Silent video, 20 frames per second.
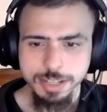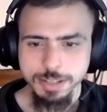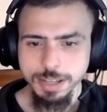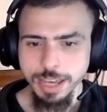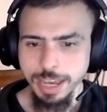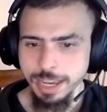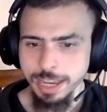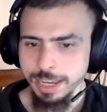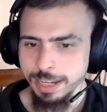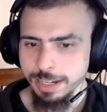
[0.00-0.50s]

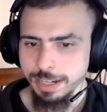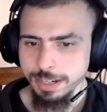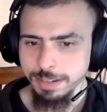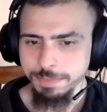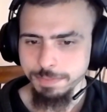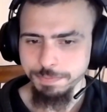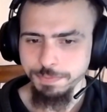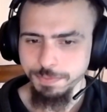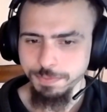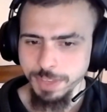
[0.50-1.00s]
And
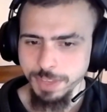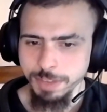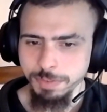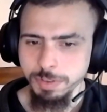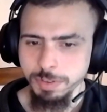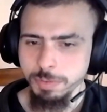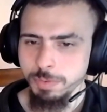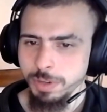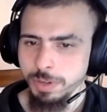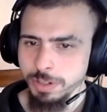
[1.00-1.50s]
if
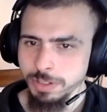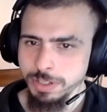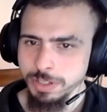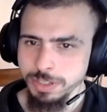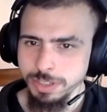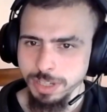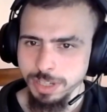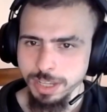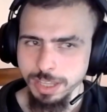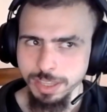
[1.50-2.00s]
you want to
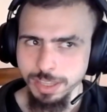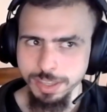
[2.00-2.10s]
see